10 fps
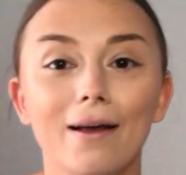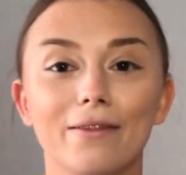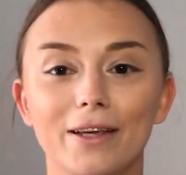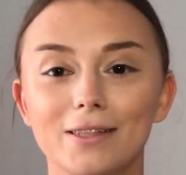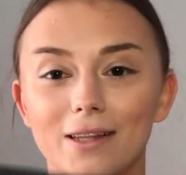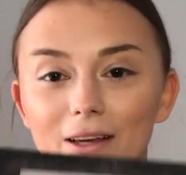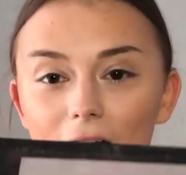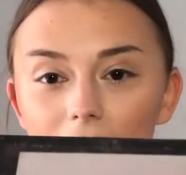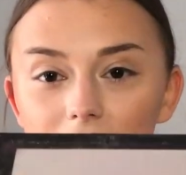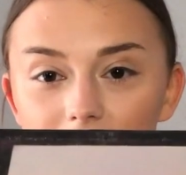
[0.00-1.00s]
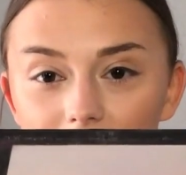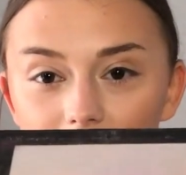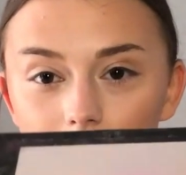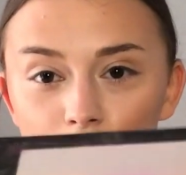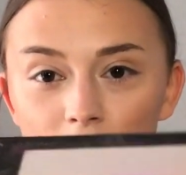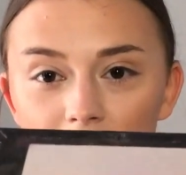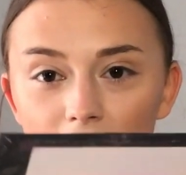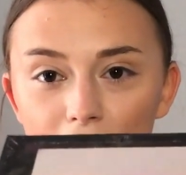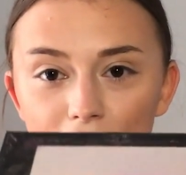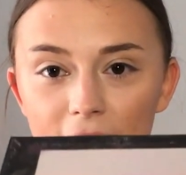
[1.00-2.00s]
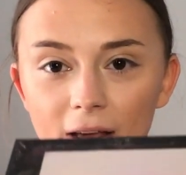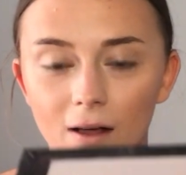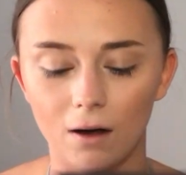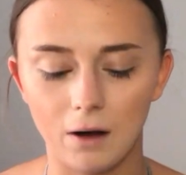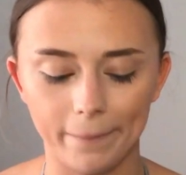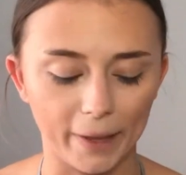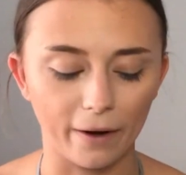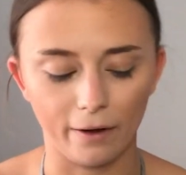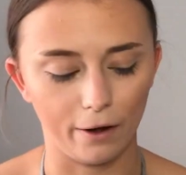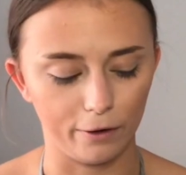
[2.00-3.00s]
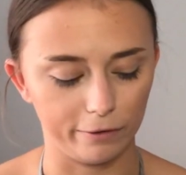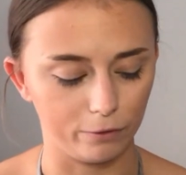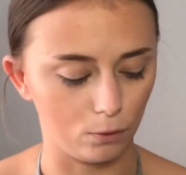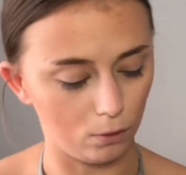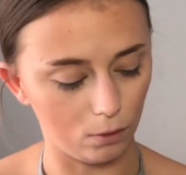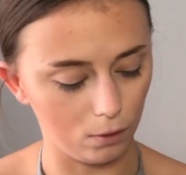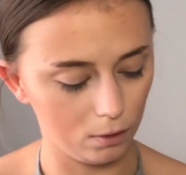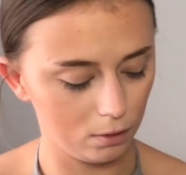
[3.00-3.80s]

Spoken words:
these are the colours that it comes with, and I think I'm gonna go for